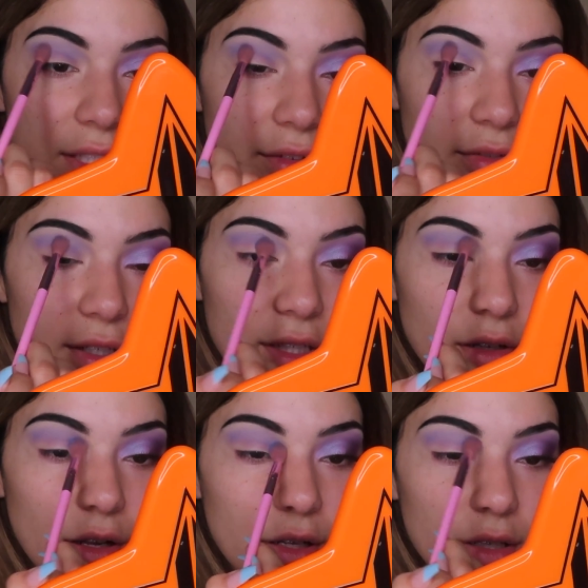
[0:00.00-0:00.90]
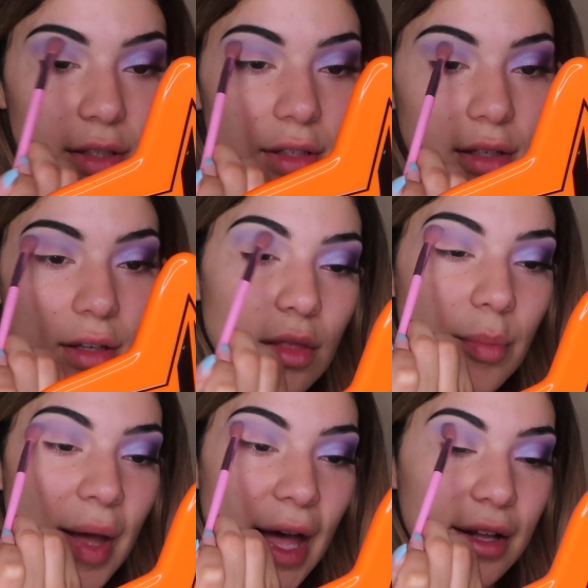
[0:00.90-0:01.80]
different on the
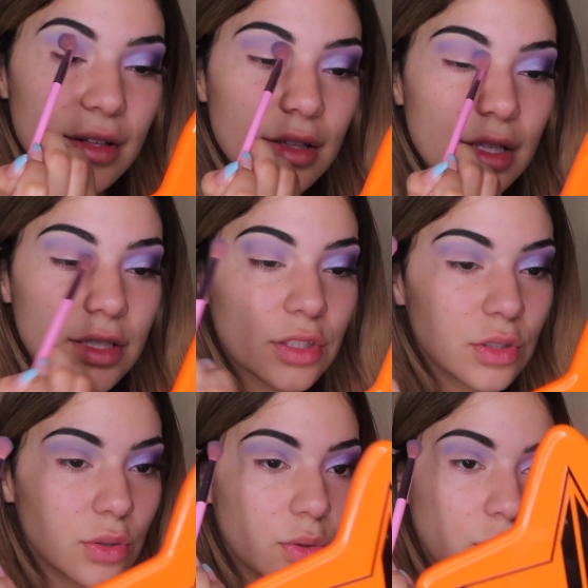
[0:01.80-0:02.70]
pan than they do